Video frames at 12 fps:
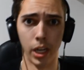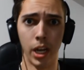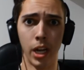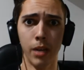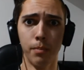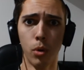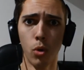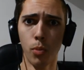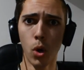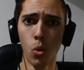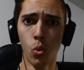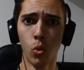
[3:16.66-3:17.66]
Hey,
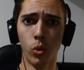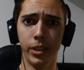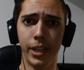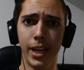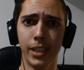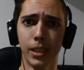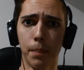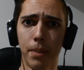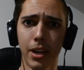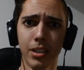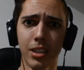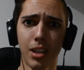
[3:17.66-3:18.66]
boo-boo. There's a
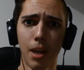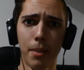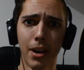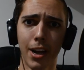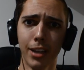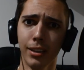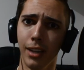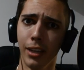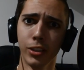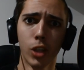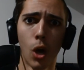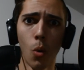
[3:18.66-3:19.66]
picnic up ahead.
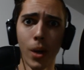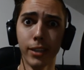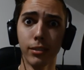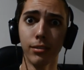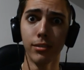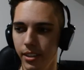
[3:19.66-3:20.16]
Let's go eat.